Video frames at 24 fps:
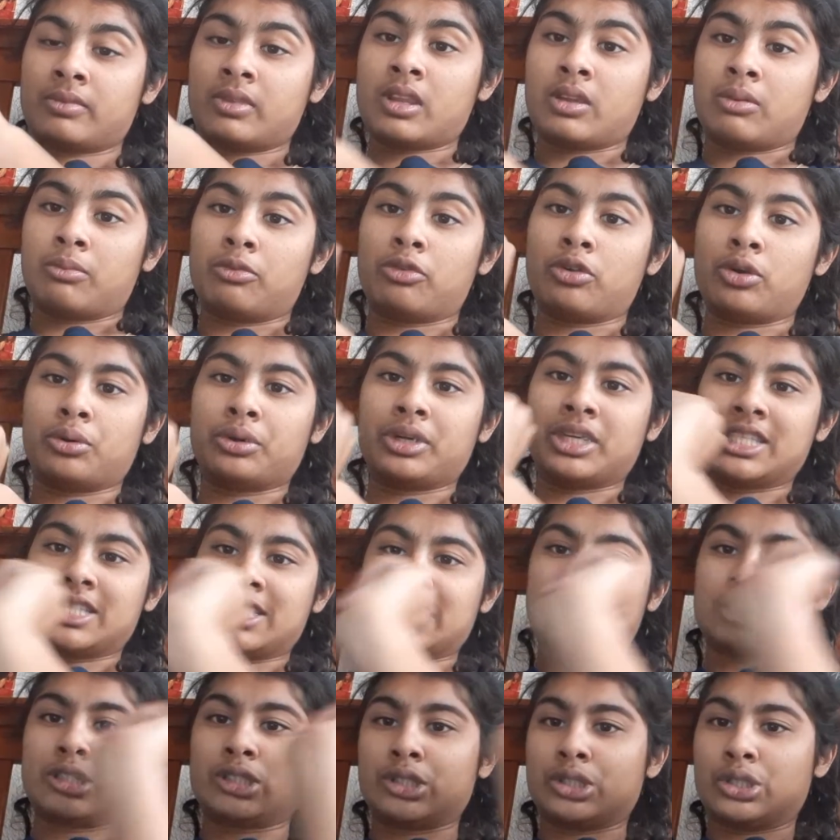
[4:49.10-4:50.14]
wrote
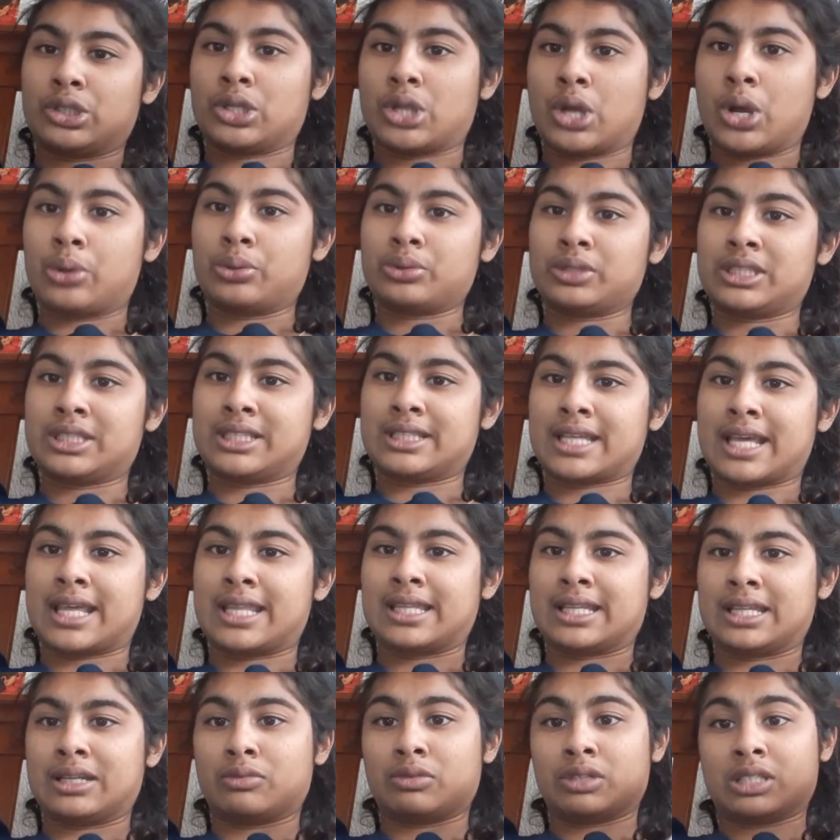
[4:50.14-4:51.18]
his little notes
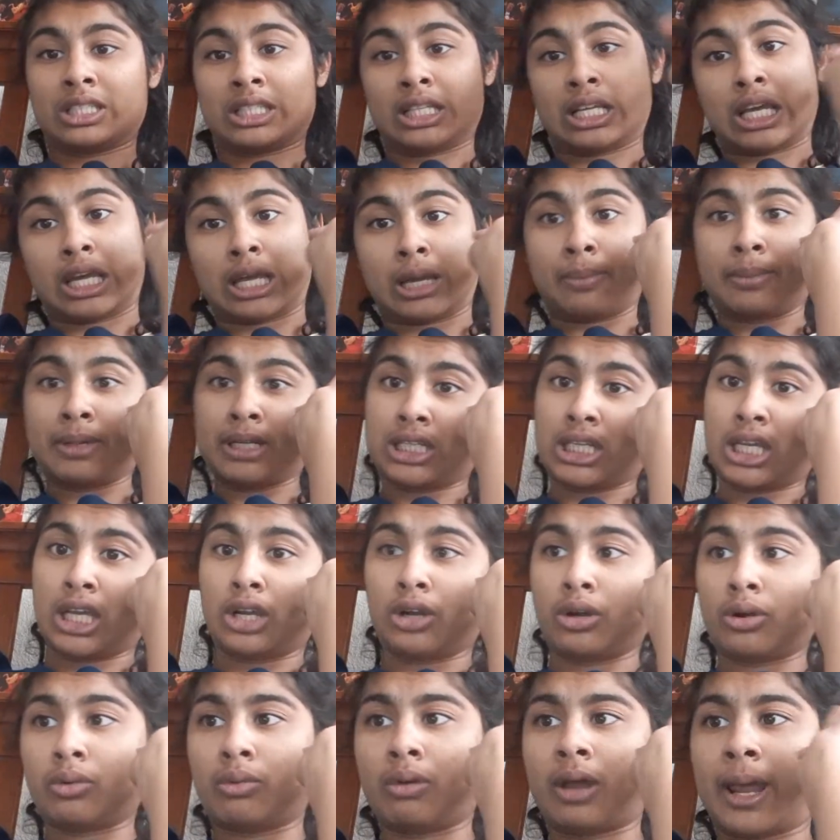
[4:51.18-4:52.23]
and then was like, I'm gonna take
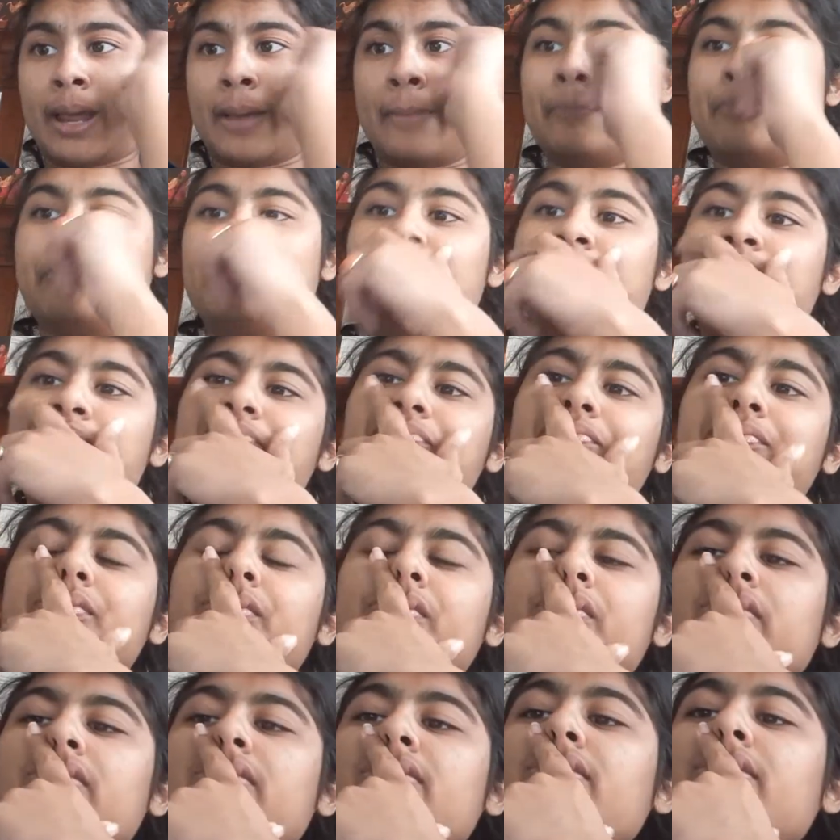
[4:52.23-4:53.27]
her away.
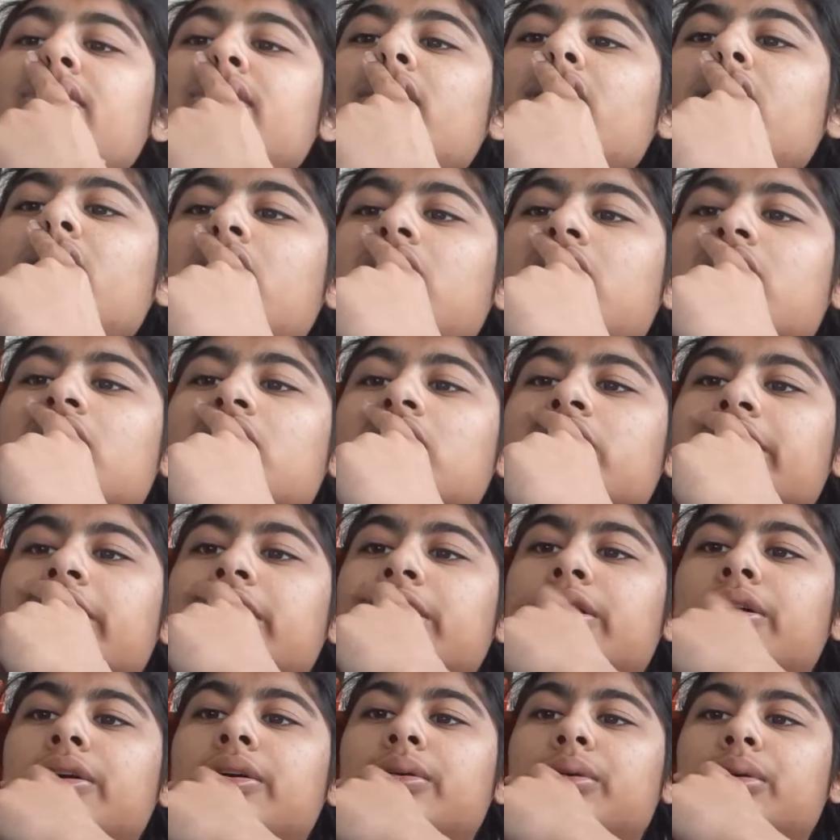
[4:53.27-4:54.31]

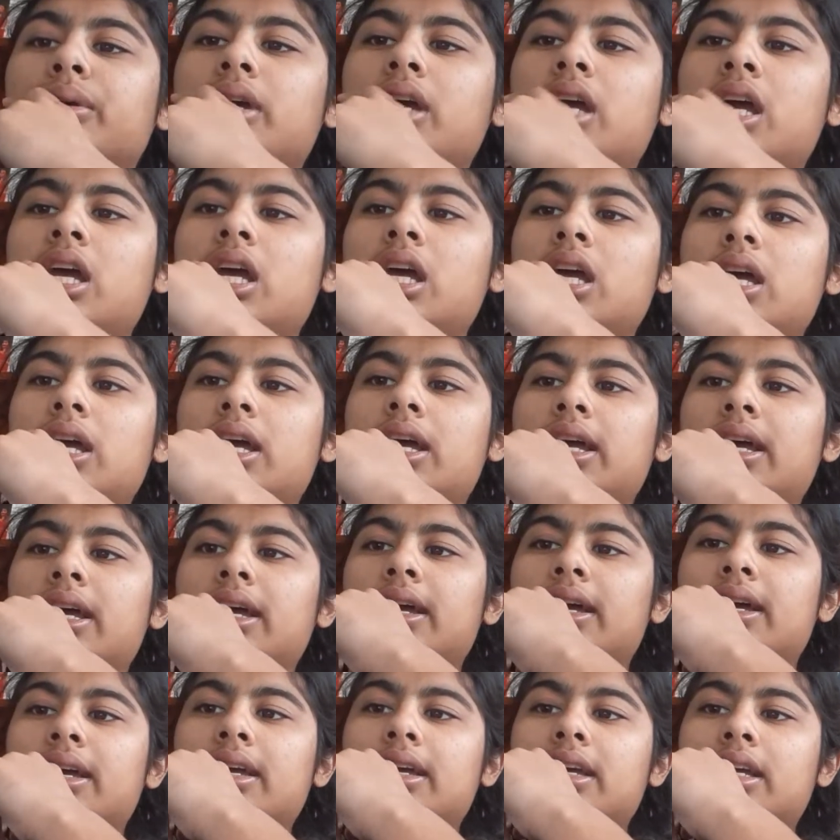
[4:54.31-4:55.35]
Although,
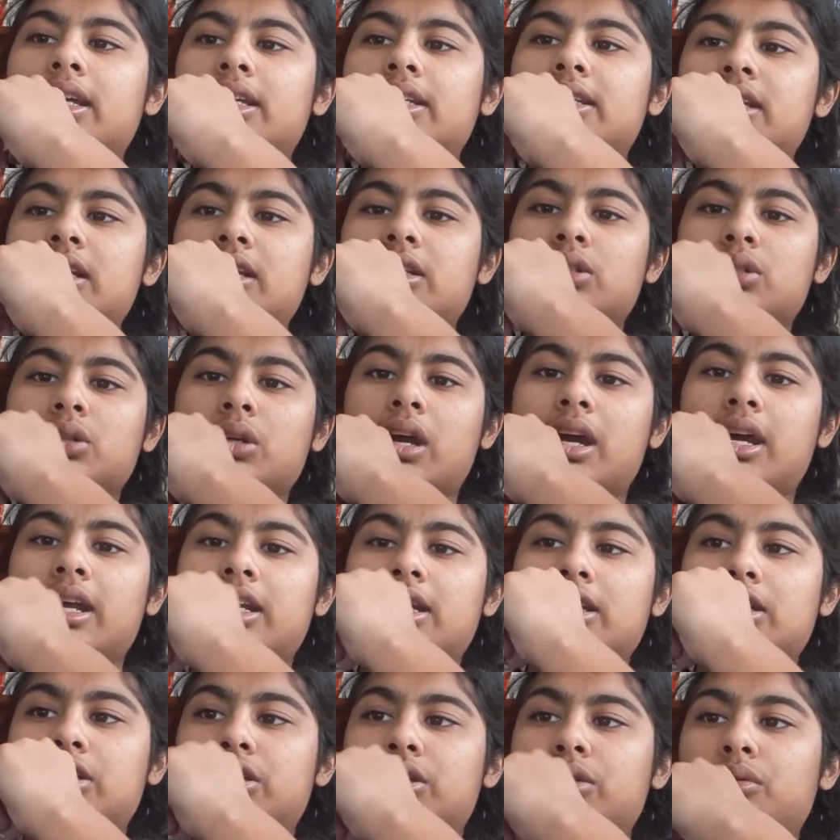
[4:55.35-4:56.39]
He did try
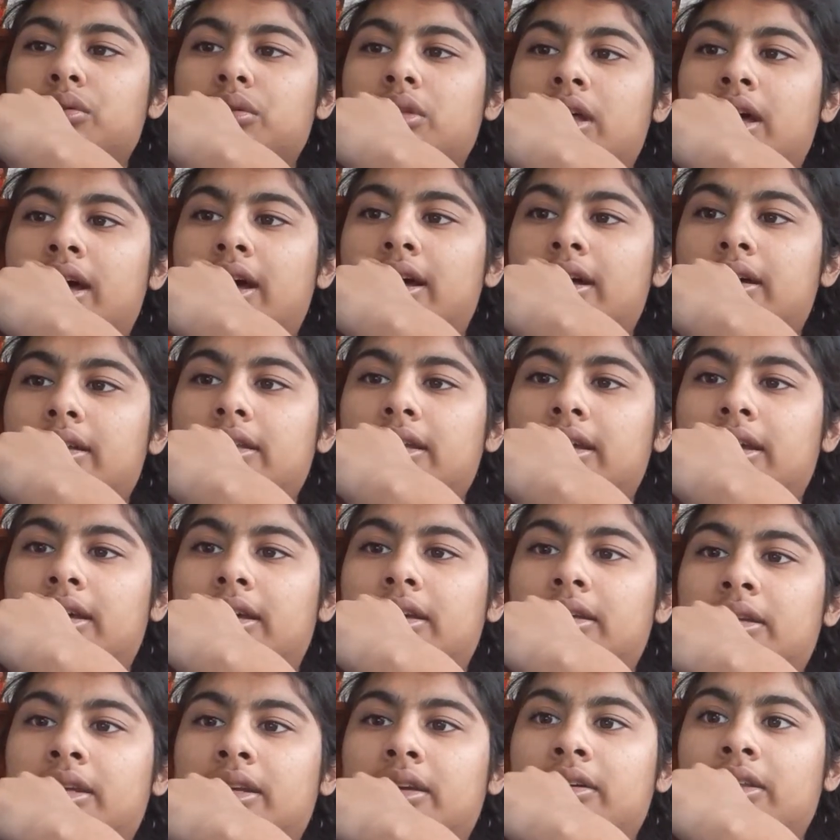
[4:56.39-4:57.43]
to do that,
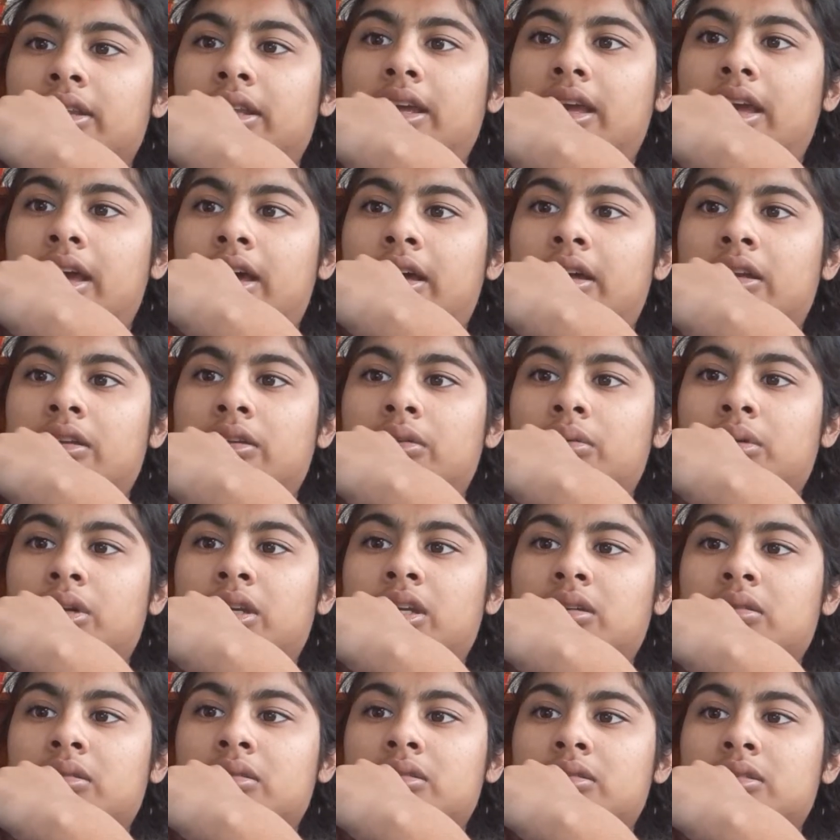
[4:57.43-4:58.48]
like, near the end when
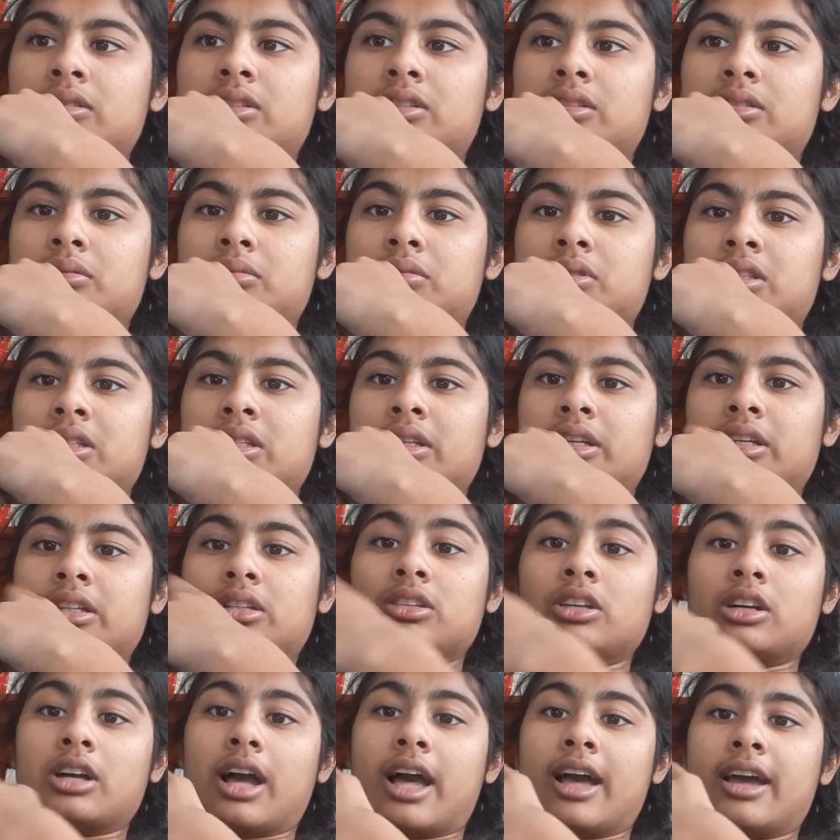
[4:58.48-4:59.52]
she was like,
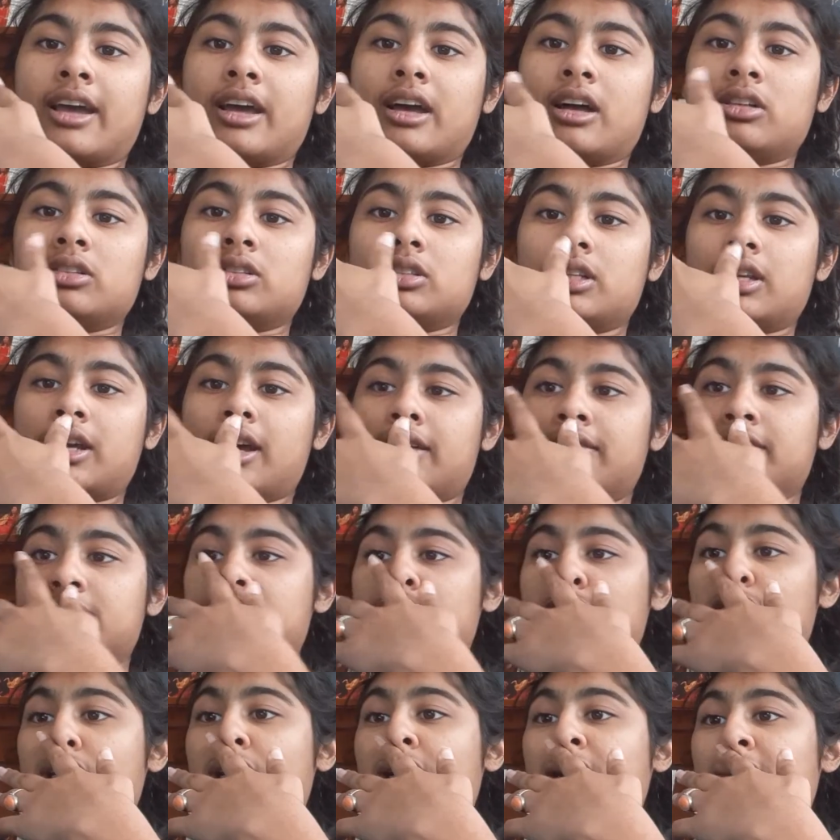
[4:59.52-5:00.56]
"Look, I already have
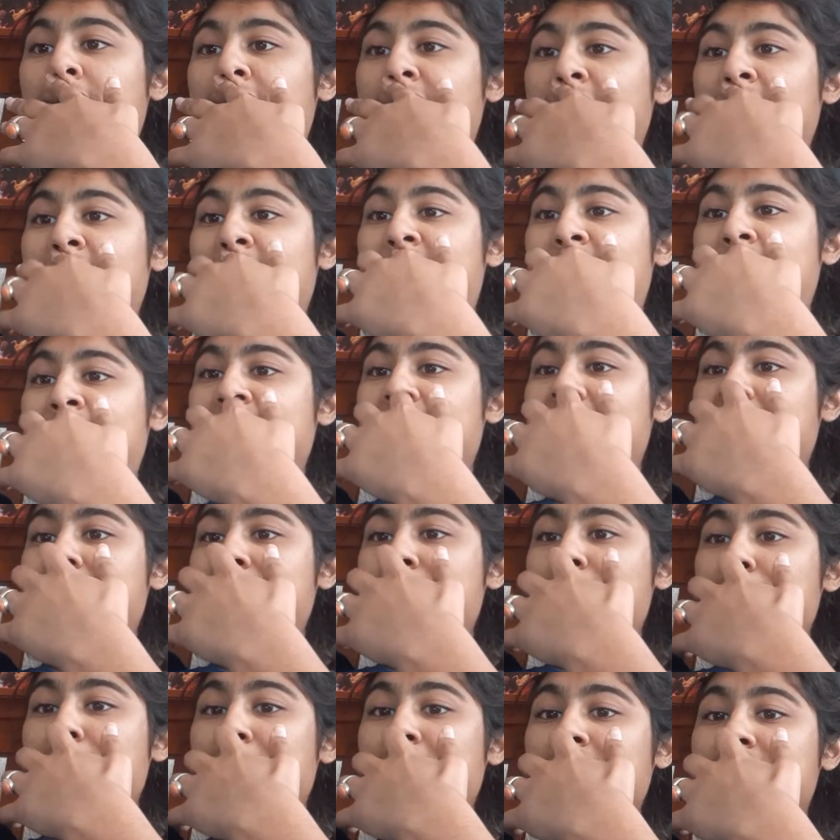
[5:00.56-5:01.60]
this job, like,
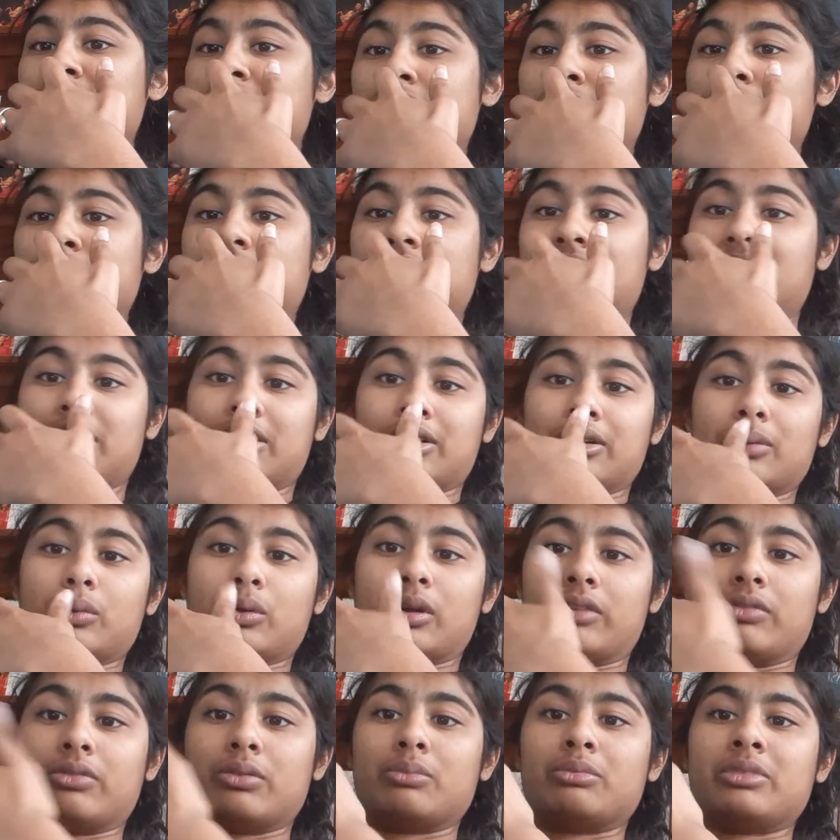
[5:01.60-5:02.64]
please don't take her
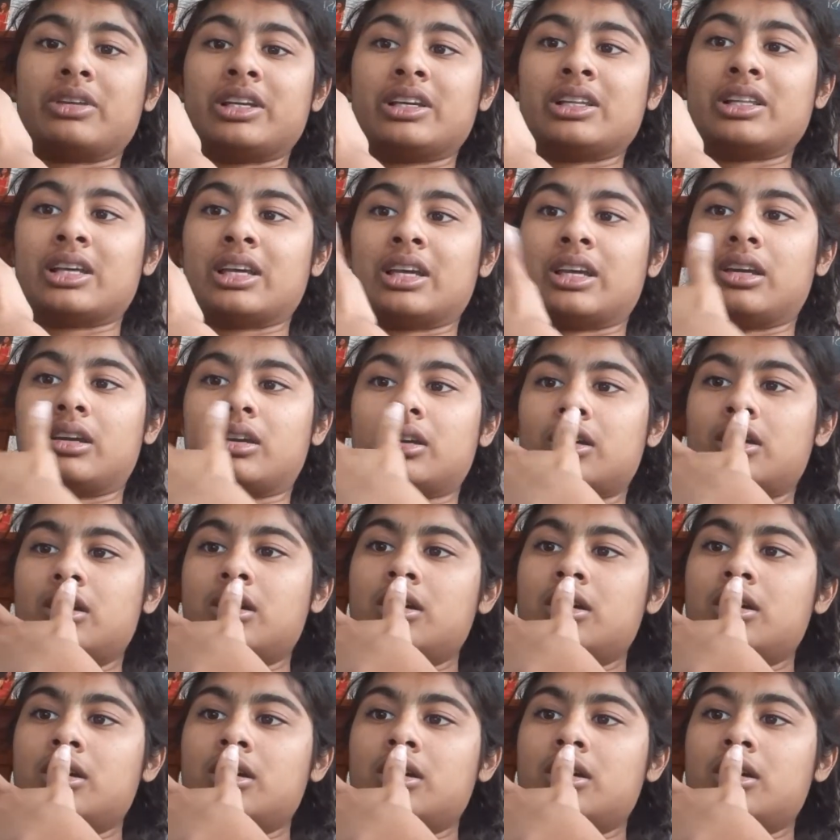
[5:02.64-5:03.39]
away from me. Like,